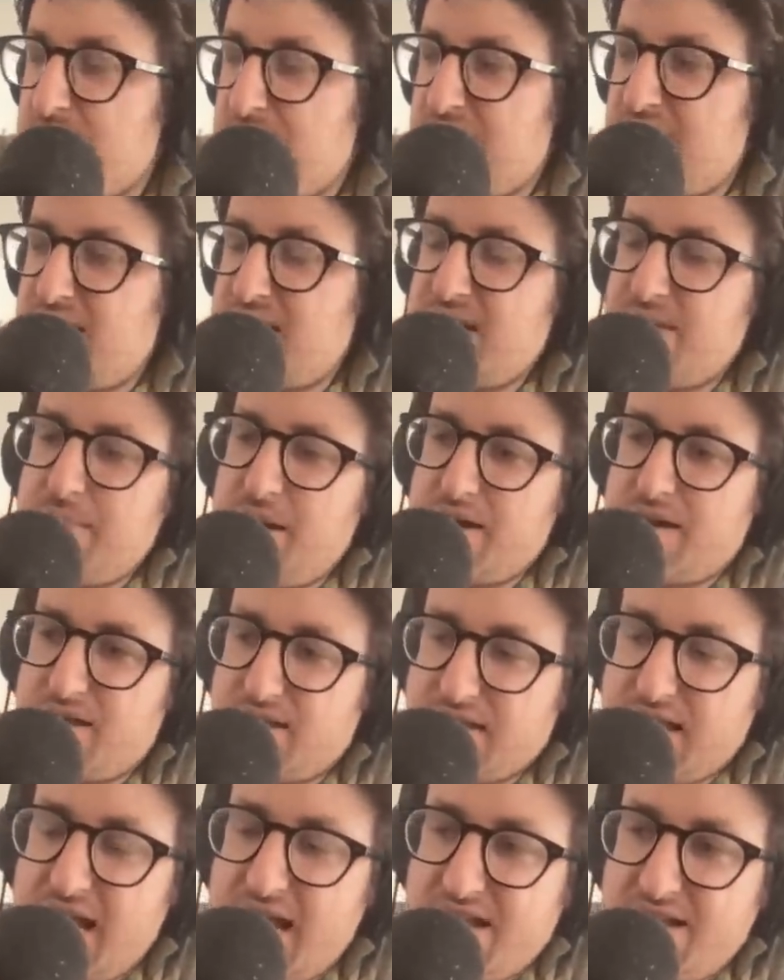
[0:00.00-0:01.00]
But the thing about
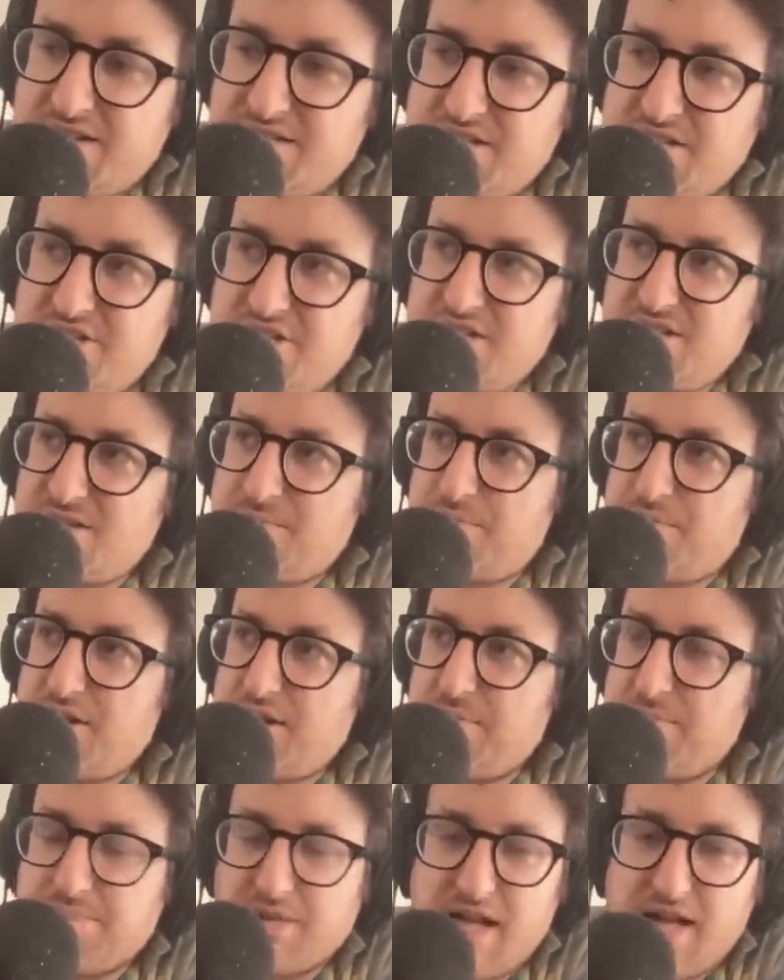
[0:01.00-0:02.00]
Ghislaine is that she's a
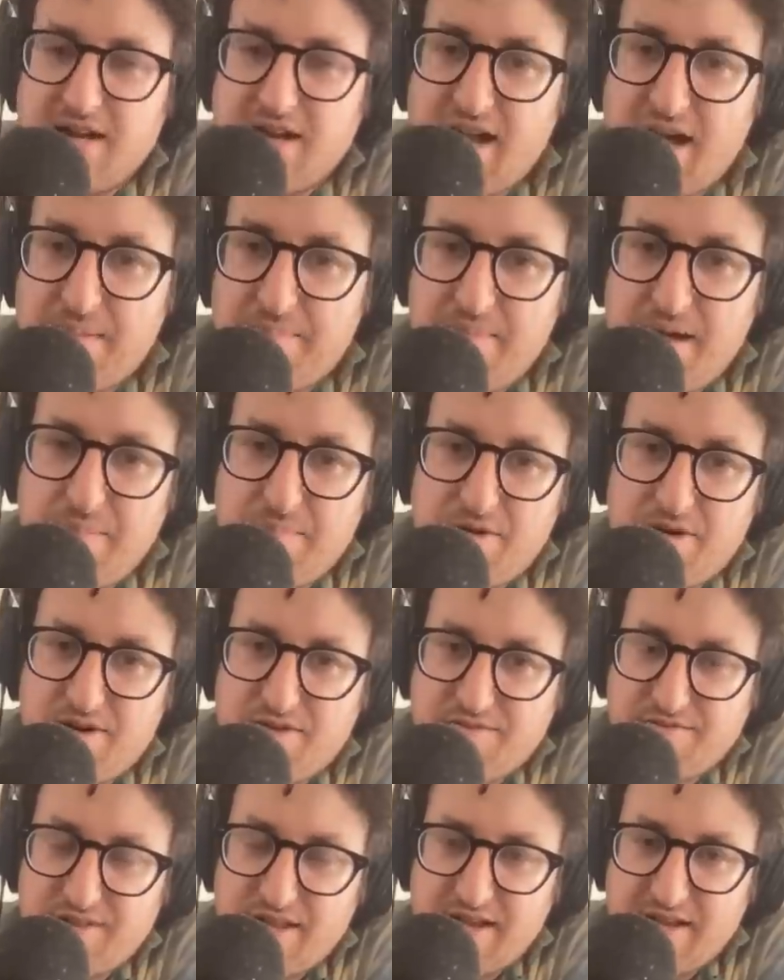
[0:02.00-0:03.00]
pretty blooded up
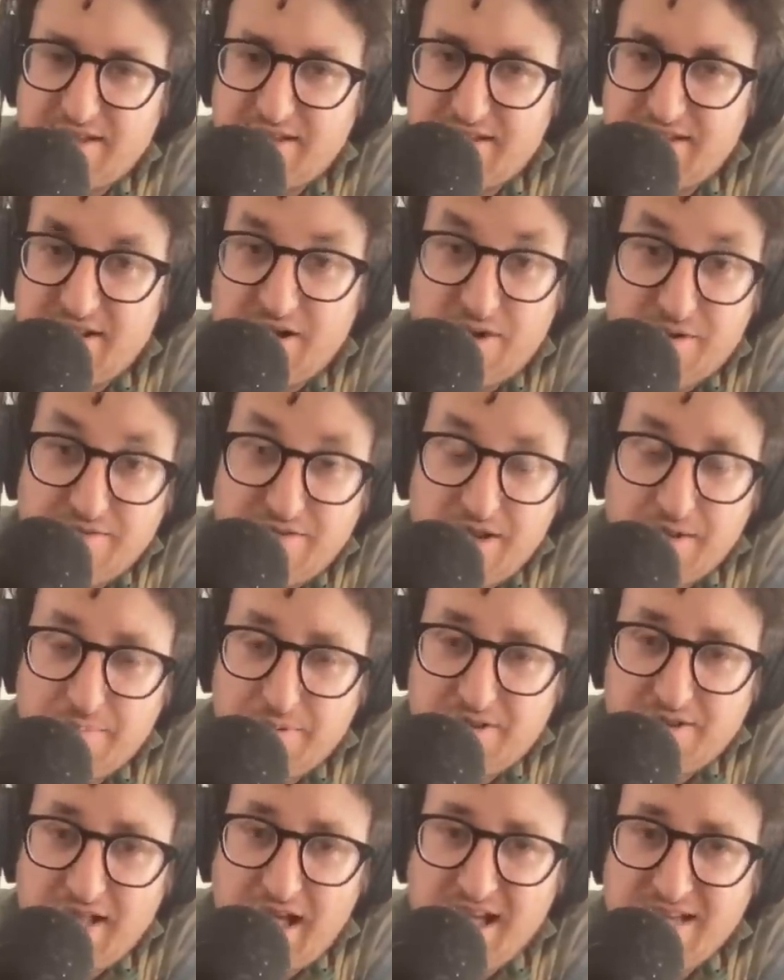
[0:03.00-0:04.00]
member of like, you know, of the
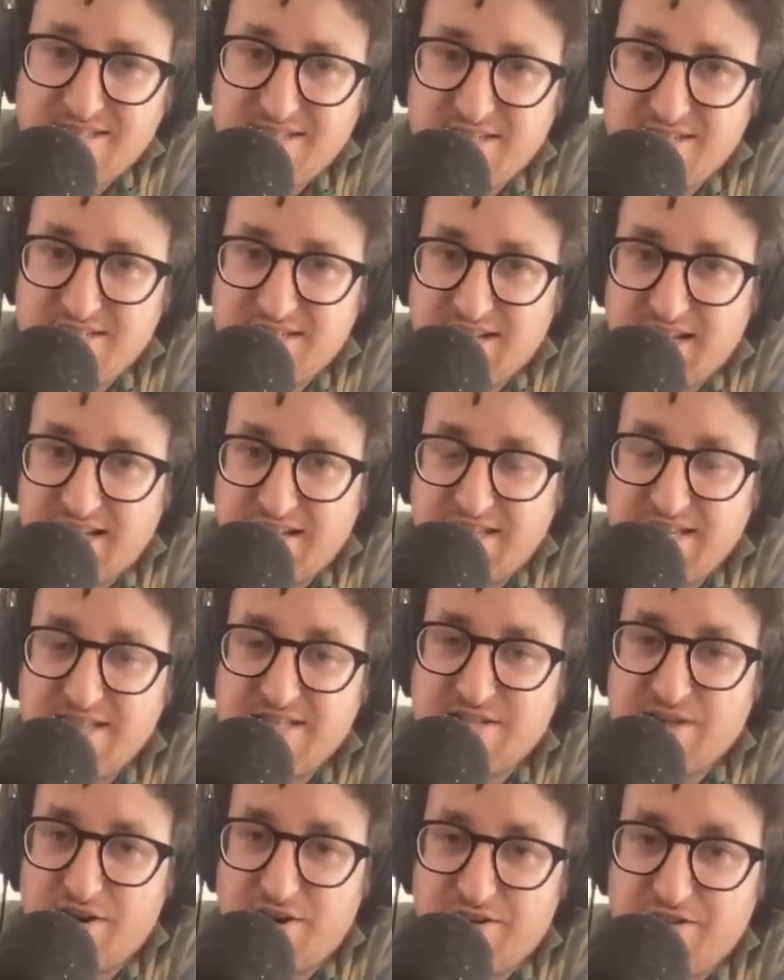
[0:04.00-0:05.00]
upper classes. So like
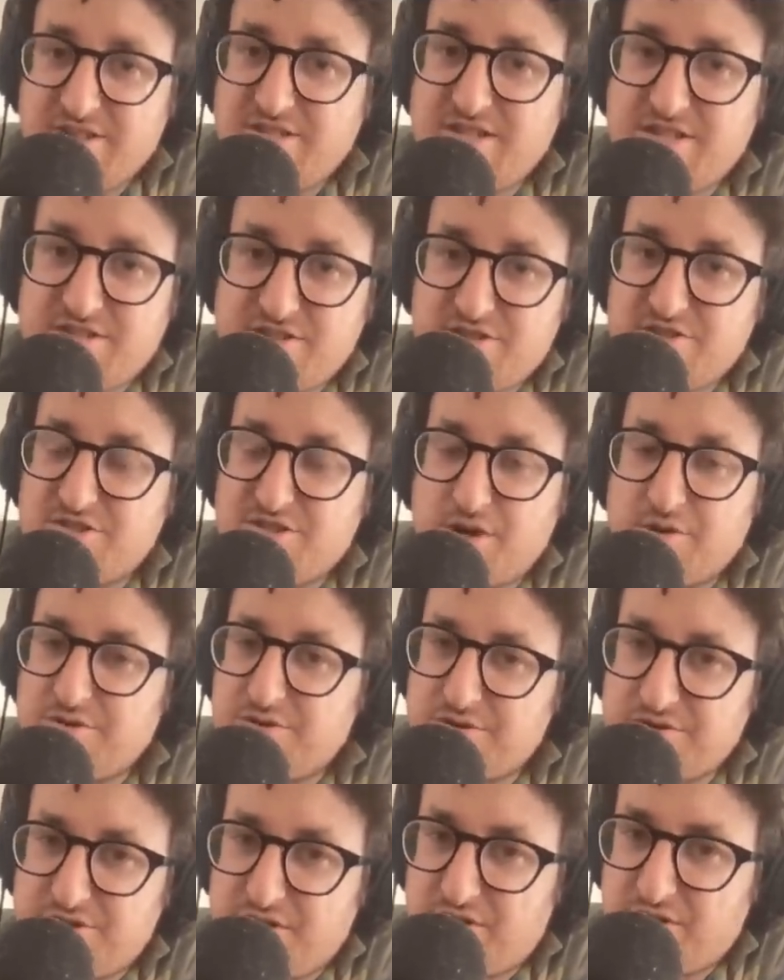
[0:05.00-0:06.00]
these are this is her
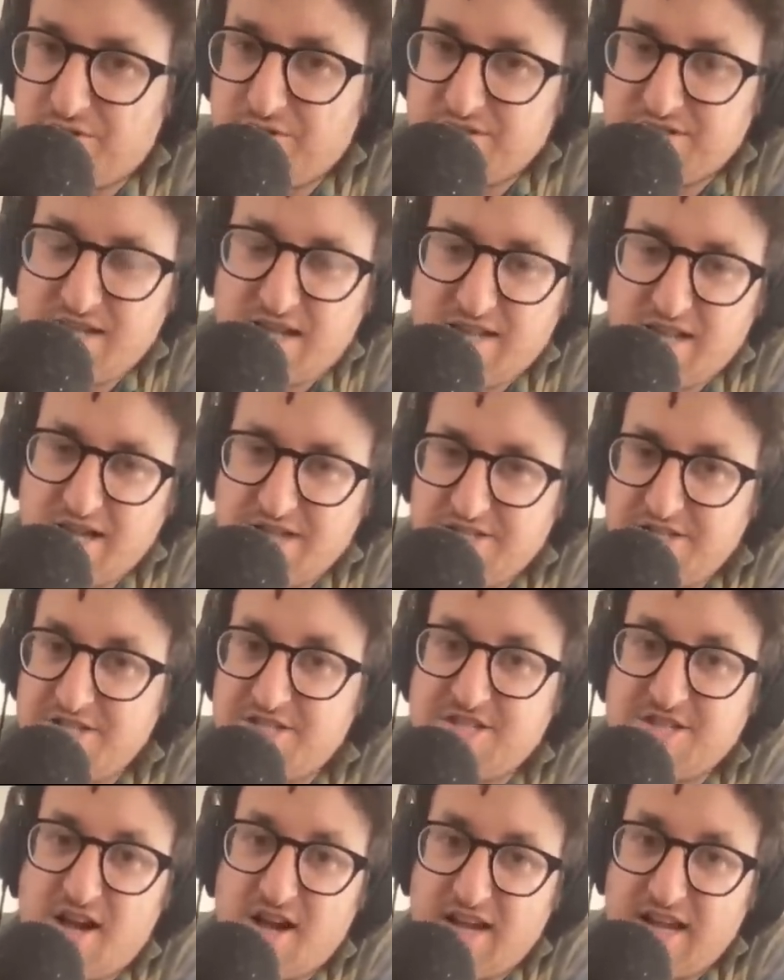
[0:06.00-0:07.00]
social circle. It's not like
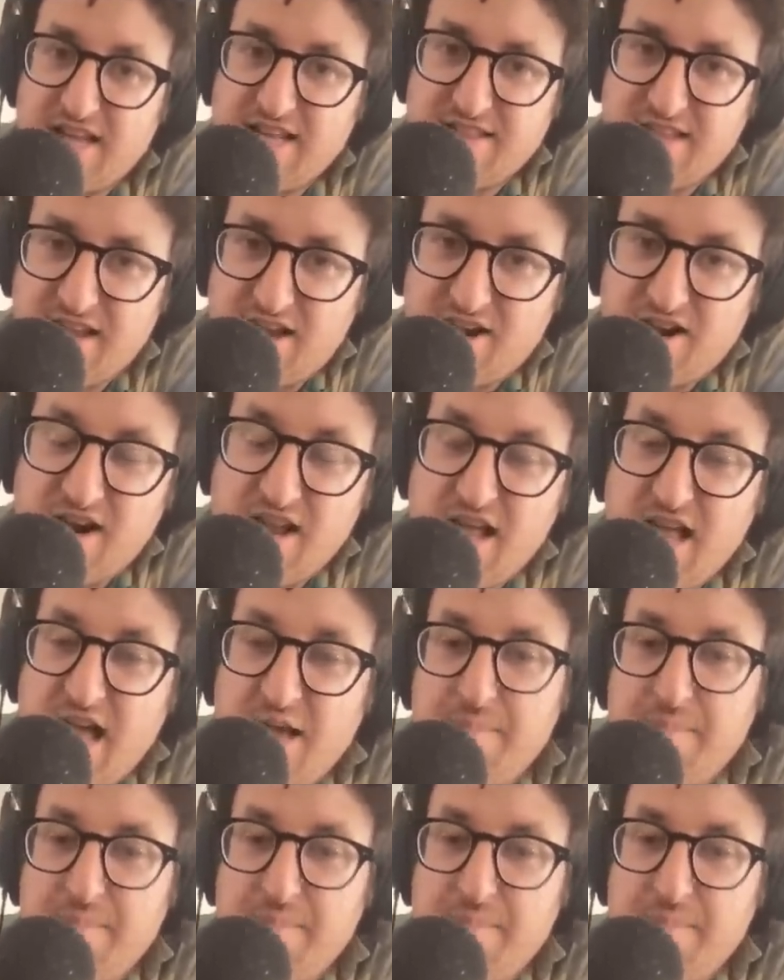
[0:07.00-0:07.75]
she snuck in there.